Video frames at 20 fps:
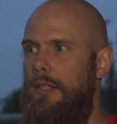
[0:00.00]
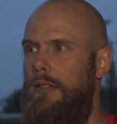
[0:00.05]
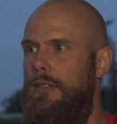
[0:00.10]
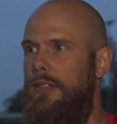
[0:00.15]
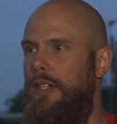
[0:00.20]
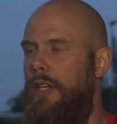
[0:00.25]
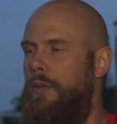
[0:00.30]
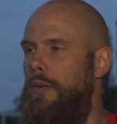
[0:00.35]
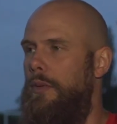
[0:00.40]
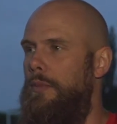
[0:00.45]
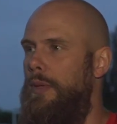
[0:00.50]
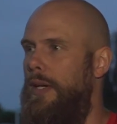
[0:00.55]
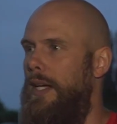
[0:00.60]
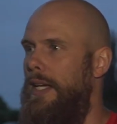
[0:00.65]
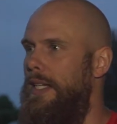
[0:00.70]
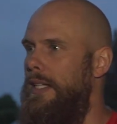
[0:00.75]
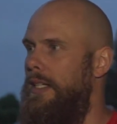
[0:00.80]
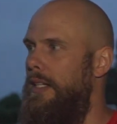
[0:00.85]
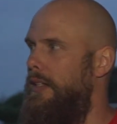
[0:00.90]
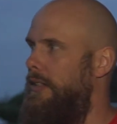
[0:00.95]
no one
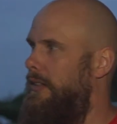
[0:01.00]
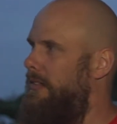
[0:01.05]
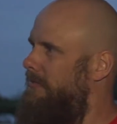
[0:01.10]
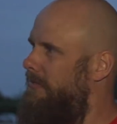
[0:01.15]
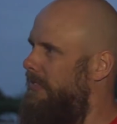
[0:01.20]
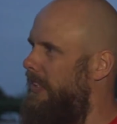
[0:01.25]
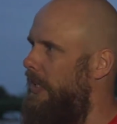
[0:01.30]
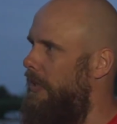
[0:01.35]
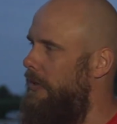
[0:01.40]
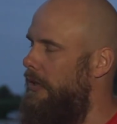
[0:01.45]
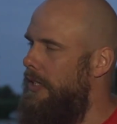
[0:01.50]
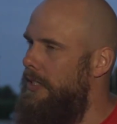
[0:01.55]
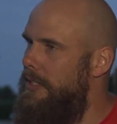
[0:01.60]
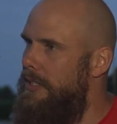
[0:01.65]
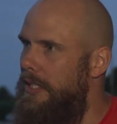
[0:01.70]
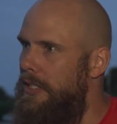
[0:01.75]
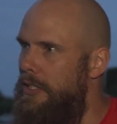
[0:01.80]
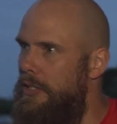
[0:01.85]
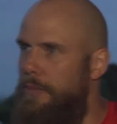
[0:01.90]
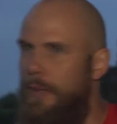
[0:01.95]
played low. I'd
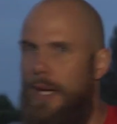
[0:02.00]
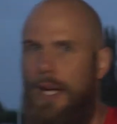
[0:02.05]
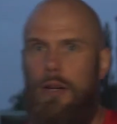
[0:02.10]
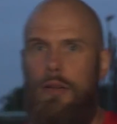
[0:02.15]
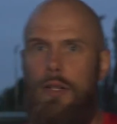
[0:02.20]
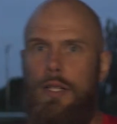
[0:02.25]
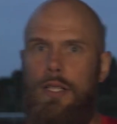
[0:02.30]
say Jamal.